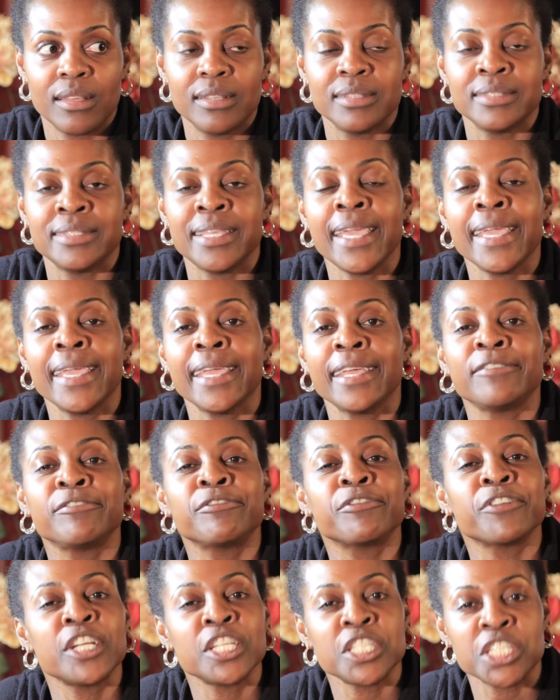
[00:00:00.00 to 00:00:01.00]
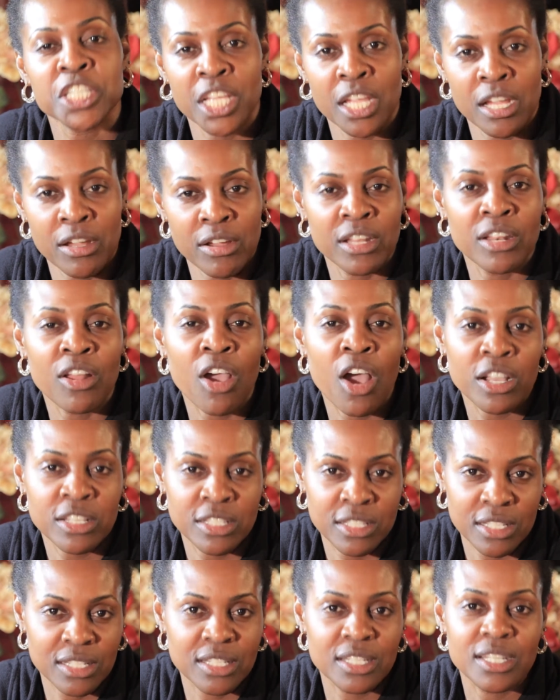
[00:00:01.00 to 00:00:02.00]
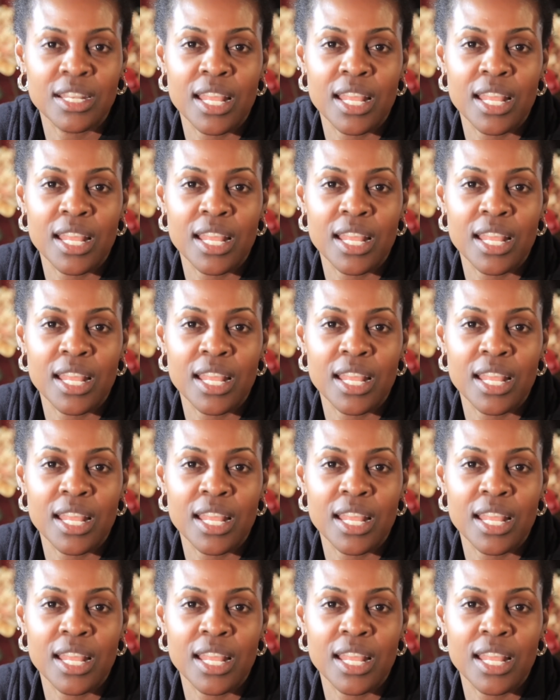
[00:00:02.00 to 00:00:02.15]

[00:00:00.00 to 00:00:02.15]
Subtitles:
take in fresh air and oxygen